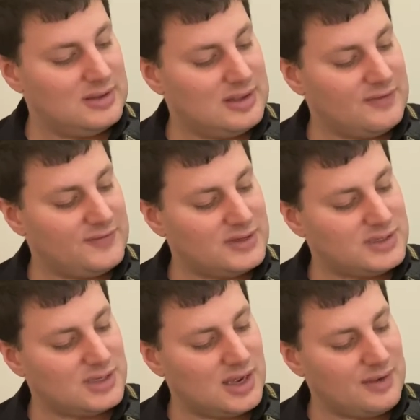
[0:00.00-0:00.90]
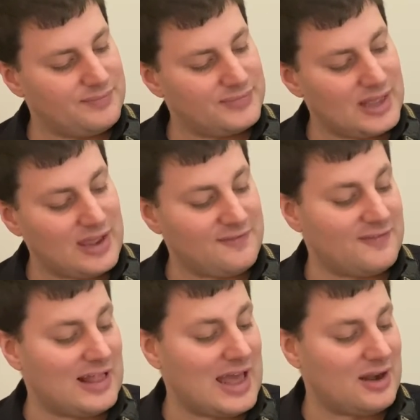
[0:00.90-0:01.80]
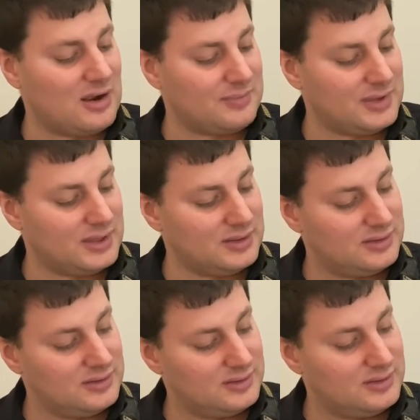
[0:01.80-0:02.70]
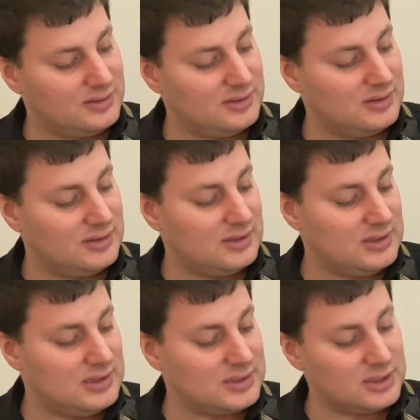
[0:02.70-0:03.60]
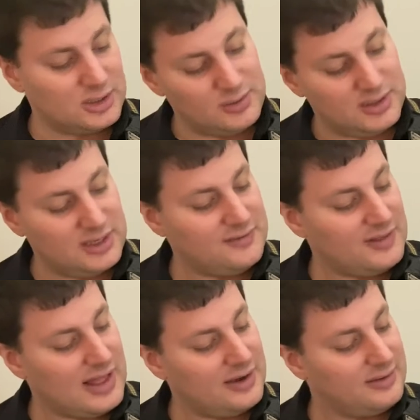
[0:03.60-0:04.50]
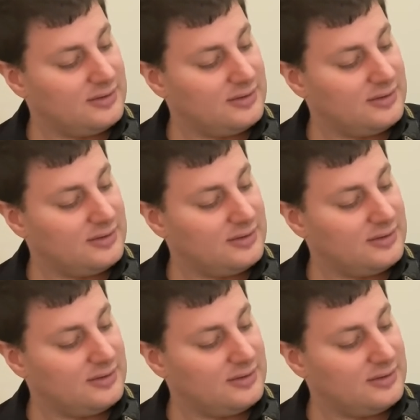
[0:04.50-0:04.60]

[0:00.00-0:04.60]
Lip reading: If it's A flat augmented, it's going to go to D flat.